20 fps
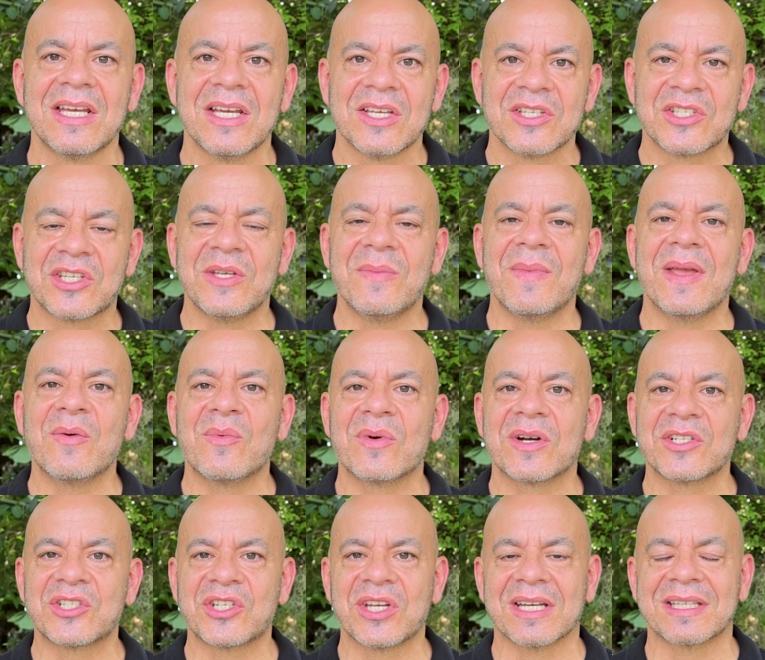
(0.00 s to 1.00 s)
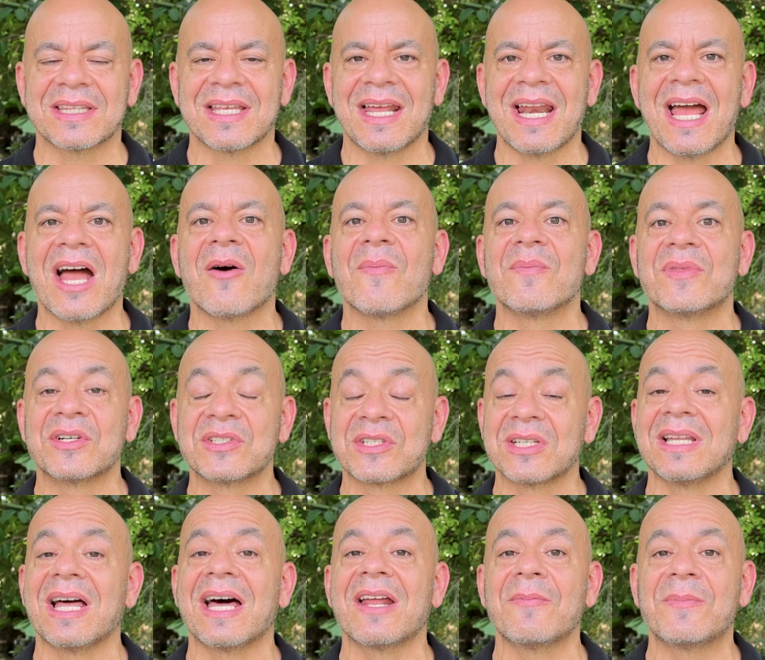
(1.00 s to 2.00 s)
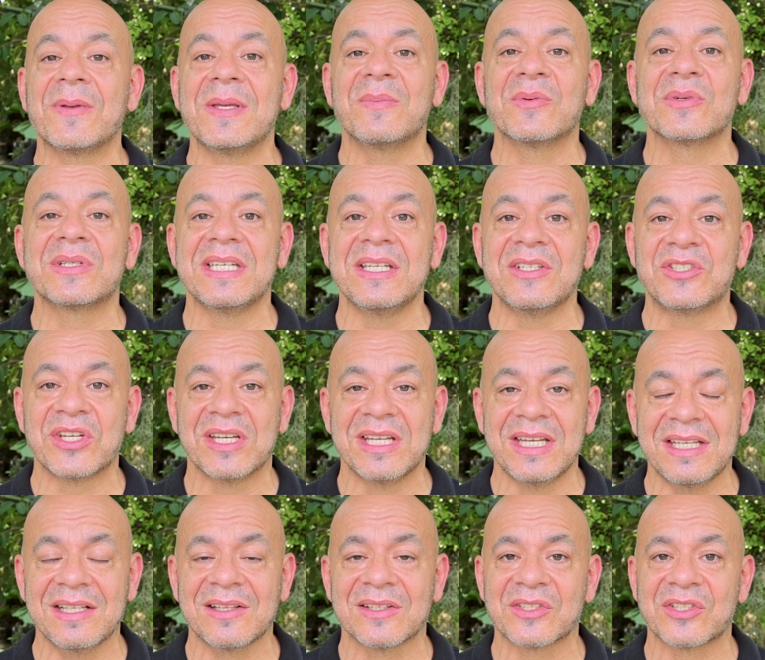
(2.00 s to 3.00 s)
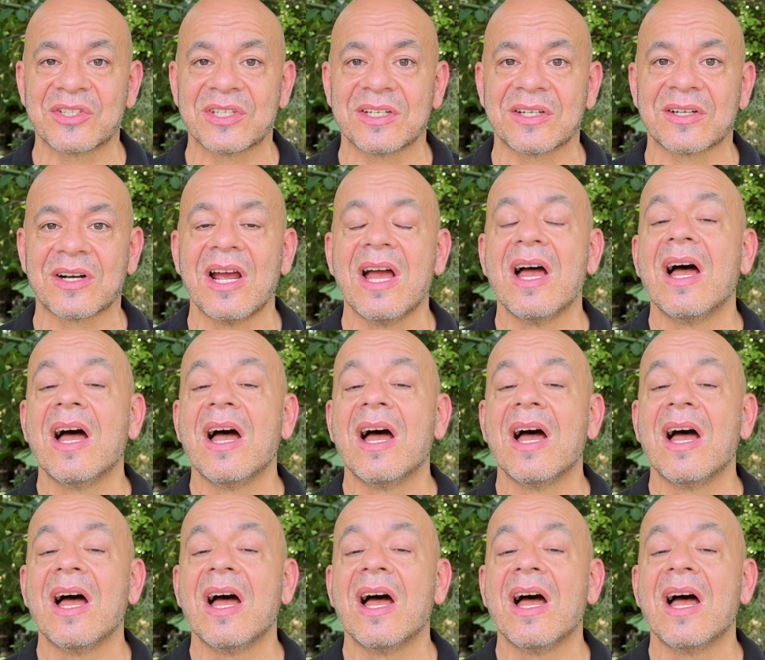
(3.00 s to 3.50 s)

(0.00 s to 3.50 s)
So you may want to check that out. There's a lot of people teaching English here.